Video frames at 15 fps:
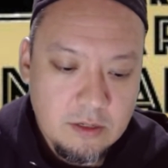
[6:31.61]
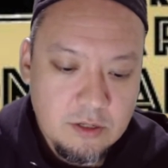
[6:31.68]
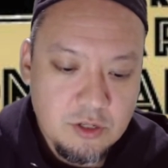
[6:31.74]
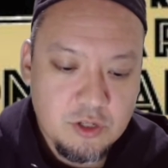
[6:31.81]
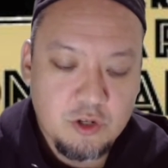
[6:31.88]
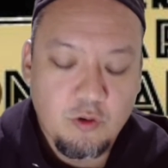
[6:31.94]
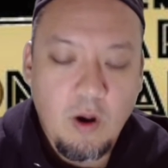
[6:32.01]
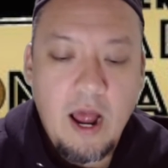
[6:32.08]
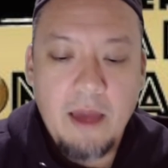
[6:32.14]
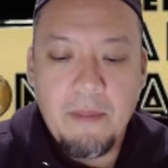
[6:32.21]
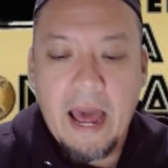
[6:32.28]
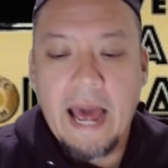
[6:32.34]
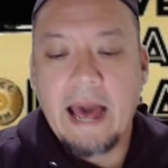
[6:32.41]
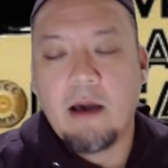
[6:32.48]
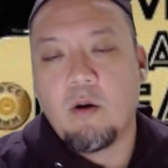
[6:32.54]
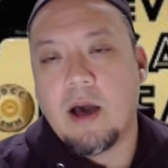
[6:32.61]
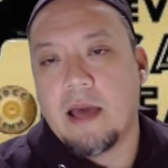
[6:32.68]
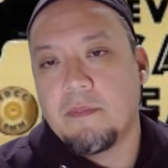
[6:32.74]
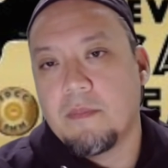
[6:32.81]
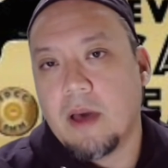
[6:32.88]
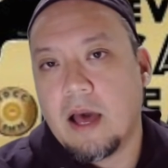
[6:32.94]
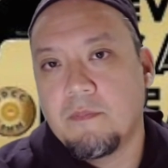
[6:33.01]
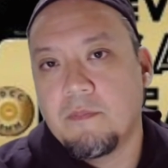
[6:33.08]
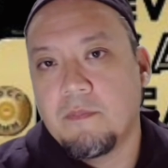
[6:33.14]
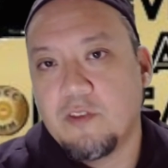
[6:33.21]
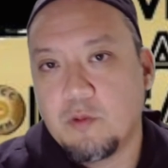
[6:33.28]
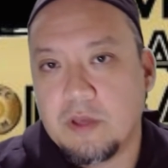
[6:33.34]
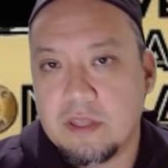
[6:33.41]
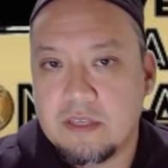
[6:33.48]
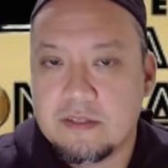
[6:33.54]
describe how I'm
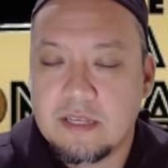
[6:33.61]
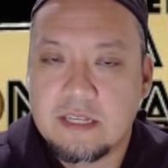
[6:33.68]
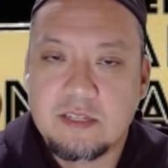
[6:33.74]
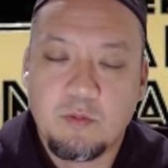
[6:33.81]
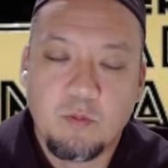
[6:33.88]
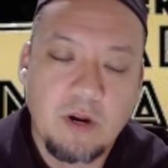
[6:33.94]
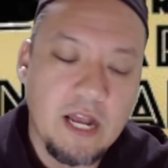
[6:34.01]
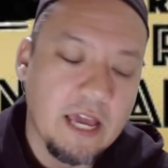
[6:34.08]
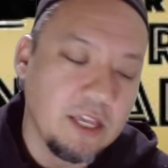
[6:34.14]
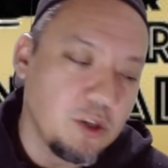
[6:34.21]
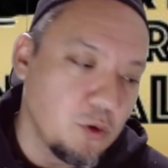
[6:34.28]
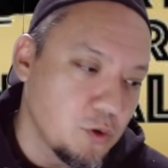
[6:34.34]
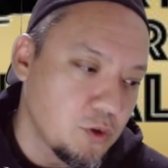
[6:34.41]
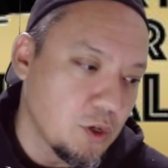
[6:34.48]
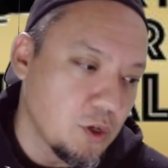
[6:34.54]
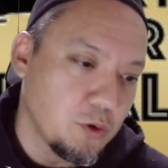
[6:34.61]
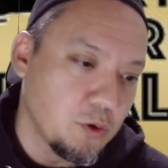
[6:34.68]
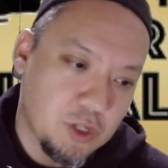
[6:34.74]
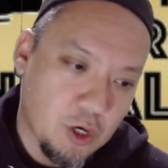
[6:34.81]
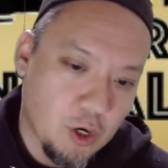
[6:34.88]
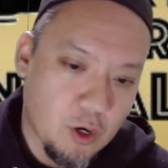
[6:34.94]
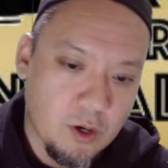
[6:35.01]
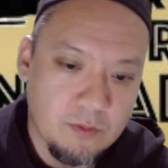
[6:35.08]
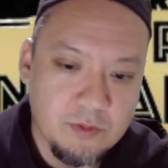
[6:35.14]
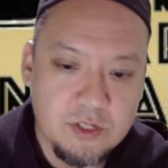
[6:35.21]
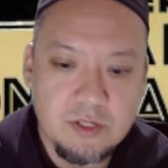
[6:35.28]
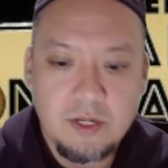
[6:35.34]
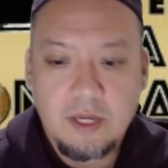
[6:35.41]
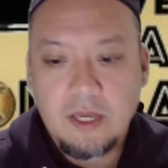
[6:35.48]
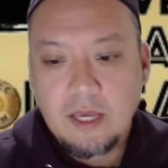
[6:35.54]
viewing these things. And when I use those
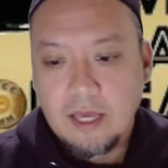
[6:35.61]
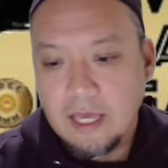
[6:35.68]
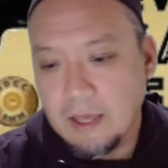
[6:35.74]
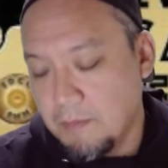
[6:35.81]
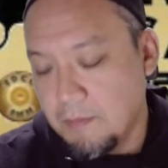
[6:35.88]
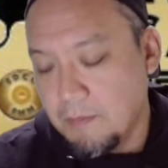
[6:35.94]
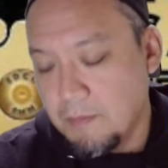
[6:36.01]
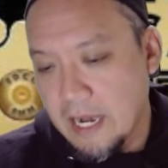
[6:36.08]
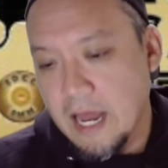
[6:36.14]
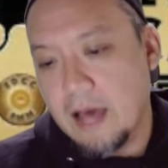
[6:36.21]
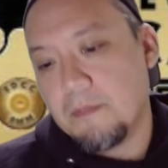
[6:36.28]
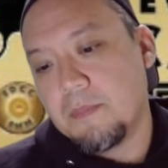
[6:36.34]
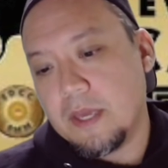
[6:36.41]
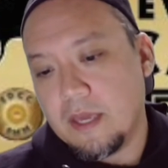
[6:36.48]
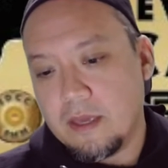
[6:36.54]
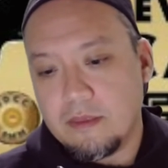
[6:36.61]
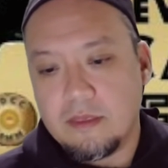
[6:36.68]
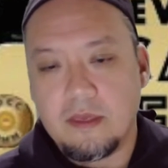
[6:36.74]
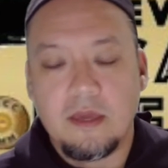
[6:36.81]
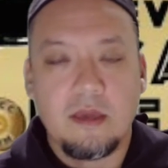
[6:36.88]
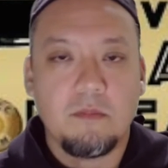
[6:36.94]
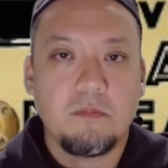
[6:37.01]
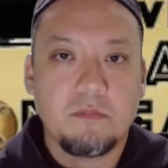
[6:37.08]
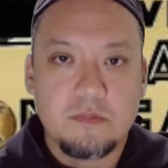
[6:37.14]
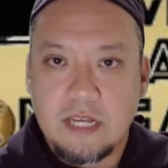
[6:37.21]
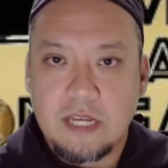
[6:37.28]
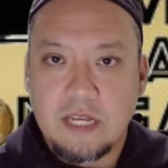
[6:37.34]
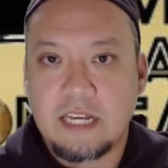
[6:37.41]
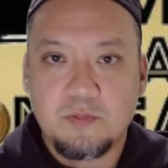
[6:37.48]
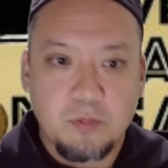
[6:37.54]
terms, it may not be the
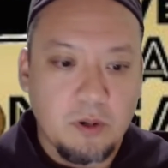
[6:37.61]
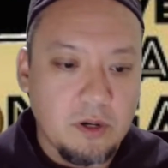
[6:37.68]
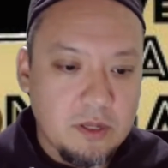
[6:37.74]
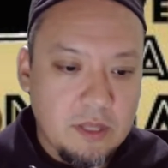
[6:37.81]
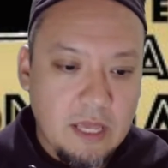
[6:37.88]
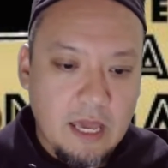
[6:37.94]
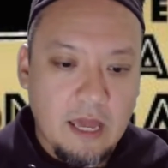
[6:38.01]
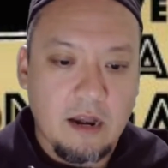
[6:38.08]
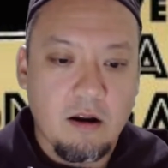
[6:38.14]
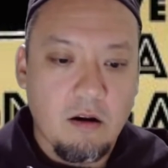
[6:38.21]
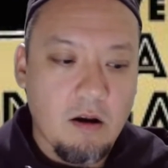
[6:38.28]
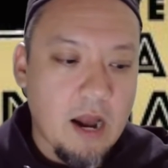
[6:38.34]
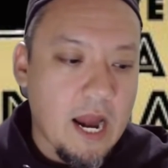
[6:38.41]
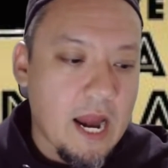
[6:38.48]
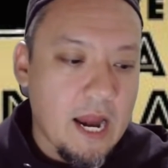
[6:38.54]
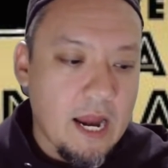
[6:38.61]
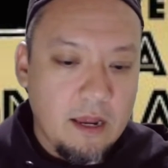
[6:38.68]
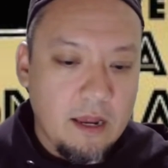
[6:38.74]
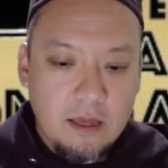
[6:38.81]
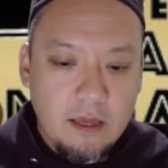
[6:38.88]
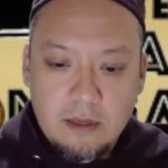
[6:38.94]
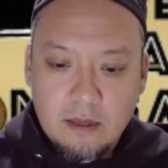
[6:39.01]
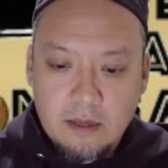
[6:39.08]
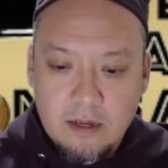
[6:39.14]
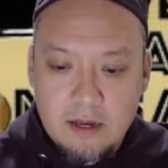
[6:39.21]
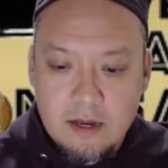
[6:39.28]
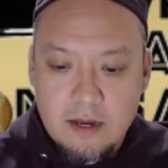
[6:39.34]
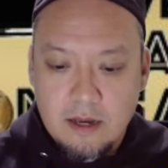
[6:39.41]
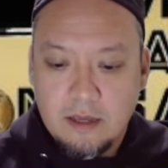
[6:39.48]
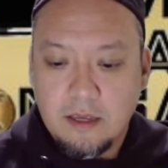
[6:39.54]
textbook, the NRA,
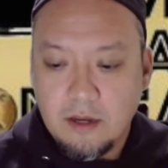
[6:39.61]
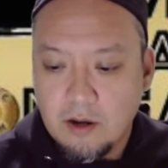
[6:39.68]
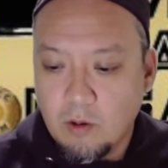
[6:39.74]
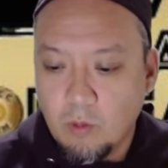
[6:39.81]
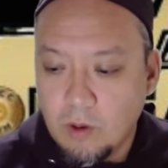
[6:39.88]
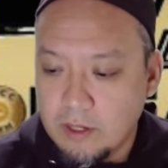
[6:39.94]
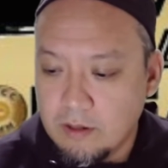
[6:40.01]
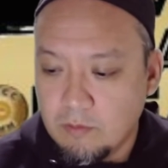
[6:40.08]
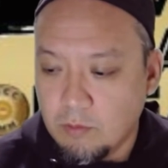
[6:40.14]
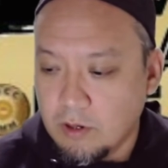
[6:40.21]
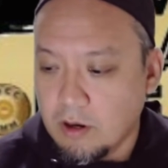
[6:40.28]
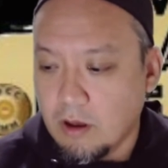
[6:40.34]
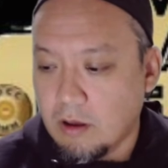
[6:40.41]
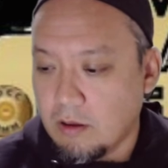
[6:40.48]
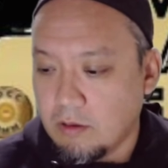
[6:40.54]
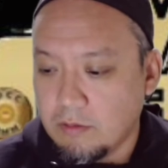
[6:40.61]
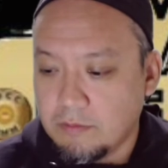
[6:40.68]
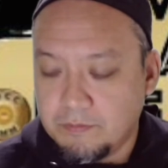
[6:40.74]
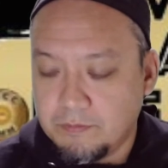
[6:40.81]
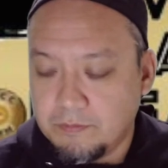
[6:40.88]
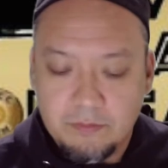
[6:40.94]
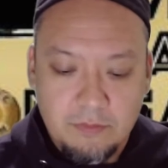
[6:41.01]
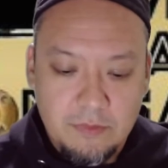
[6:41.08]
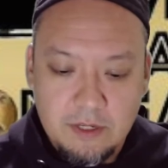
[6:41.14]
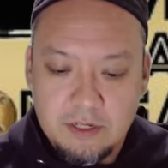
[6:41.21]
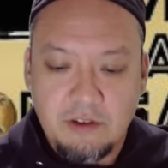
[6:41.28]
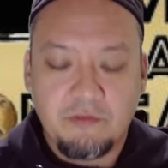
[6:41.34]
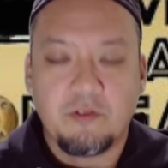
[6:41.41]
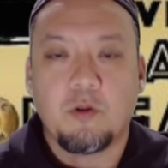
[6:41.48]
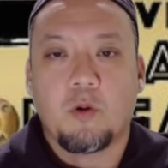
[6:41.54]
what all the
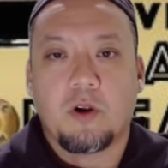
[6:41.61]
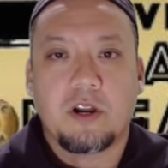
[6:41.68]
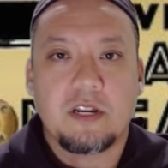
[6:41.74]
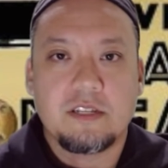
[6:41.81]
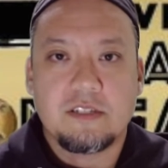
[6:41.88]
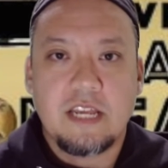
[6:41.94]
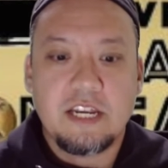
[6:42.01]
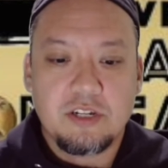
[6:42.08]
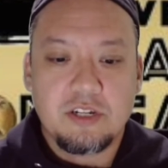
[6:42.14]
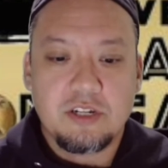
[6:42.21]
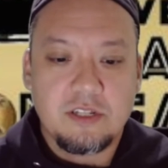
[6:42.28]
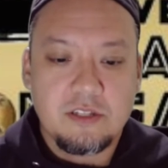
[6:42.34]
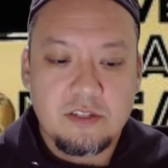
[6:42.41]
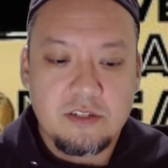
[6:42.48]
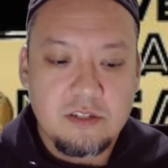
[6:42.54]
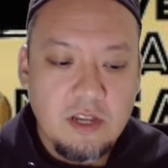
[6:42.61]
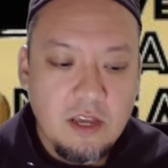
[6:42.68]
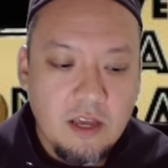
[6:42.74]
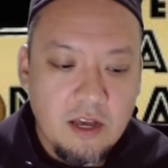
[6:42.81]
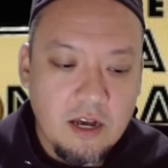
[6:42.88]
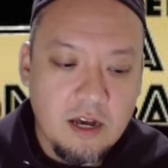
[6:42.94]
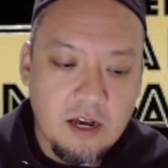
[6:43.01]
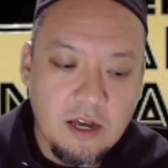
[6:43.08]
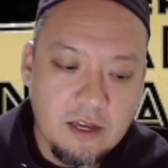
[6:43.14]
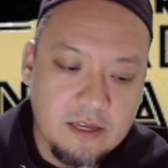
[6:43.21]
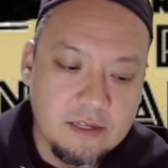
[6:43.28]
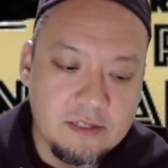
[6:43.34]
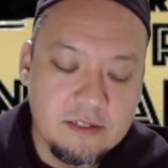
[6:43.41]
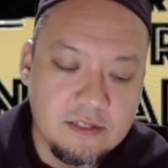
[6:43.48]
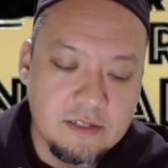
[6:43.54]
different organizations
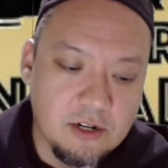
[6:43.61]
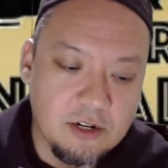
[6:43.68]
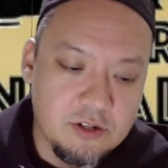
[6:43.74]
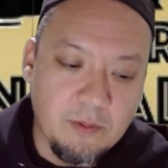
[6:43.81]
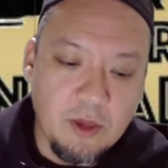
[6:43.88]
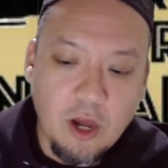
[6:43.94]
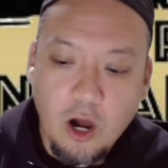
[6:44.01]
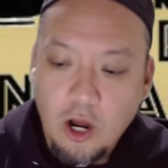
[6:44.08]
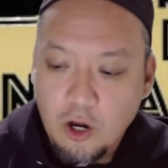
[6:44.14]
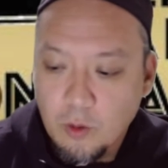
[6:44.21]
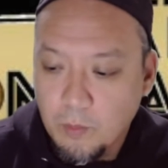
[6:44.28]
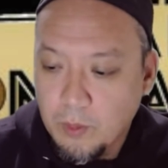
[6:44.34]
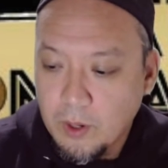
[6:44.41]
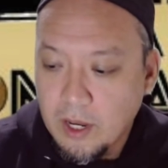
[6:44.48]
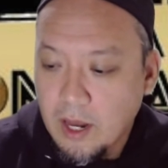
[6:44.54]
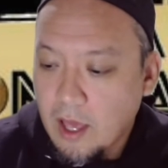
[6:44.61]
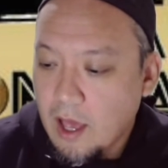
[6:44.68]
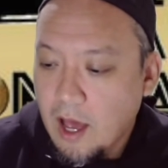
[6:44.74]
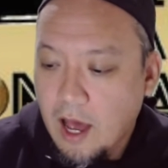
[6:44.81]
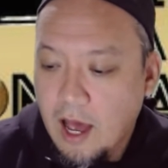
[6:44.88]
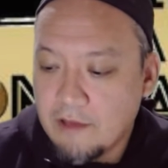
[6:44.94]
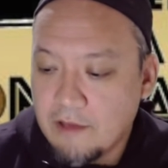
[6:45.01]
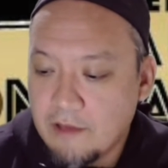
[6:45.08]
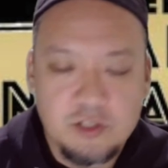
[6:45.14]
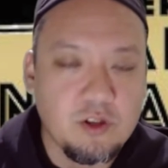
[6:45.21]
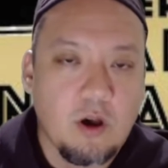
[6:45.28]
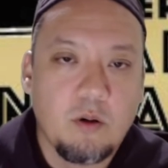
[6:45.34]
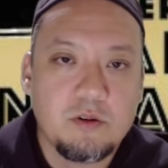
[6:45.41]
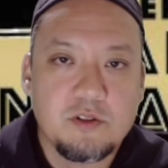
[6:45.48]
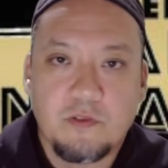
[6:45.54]
consider semi-auto, but I've just
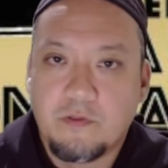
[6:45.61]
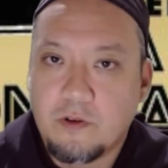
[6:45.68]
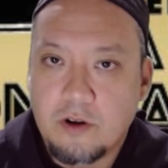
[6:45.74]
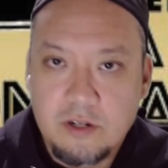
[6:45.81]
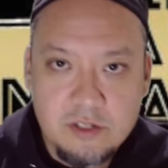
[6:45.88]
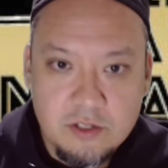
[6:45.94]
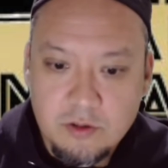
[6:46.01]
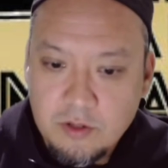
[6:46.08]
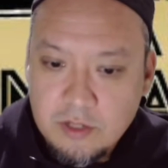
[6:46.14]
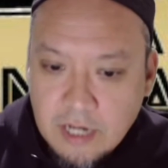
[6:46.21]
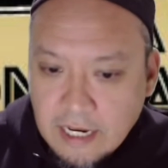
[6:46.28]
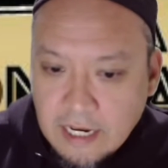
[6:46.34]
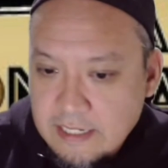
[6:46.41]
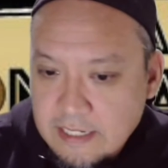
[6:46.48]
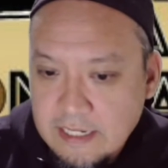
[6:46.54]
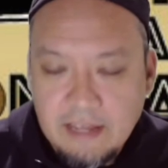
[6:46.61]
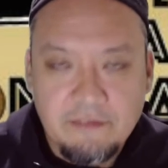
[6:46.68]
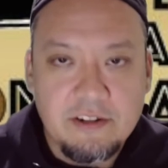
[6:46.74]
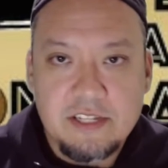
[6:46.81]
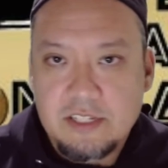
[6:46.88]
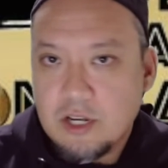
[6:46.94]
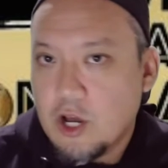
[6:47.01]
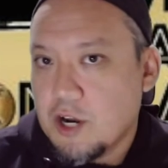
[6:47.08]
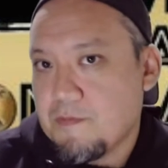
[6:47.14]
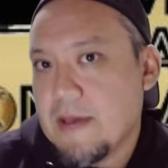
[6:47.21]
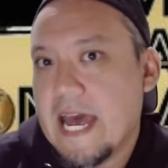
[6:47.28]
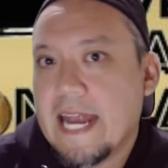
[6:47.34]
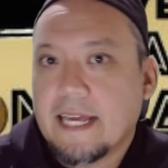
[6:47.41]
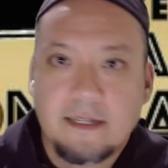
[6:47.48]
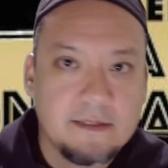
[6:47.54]
always referred to a 1911 as an
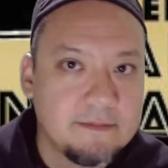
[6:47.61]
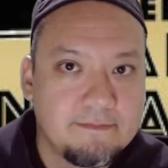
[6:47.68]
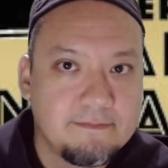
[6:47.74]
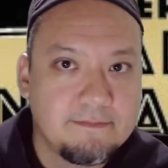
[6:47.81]
automatic.